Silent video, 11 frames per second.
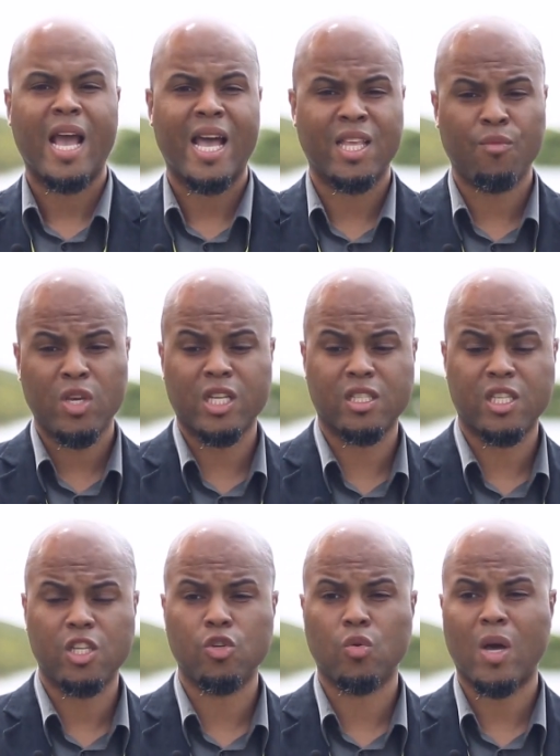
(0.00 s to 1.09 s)
And then we
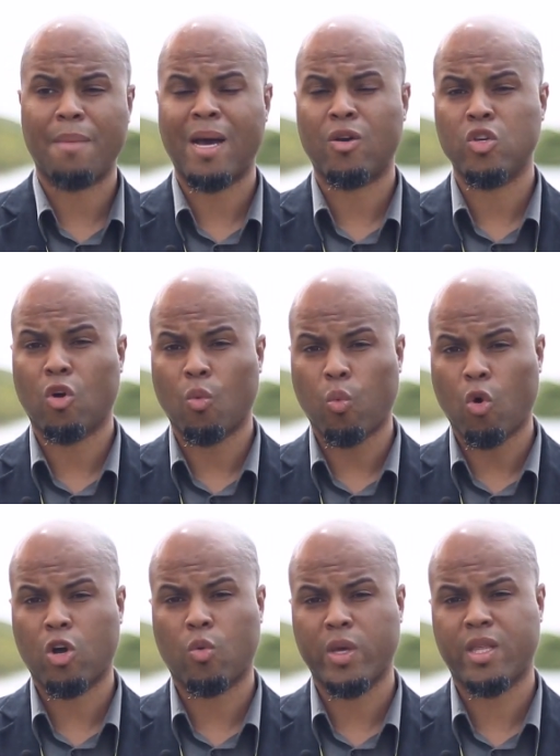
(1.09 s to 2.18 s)
continue about your
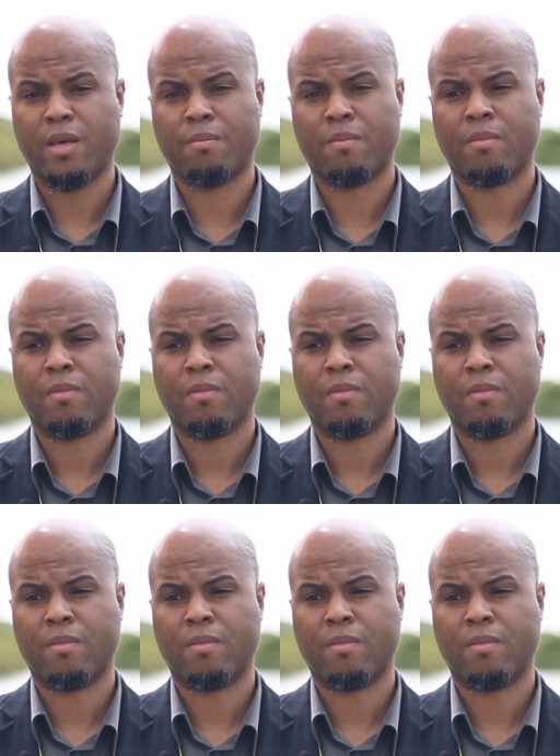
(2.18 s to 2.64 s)
walk with him.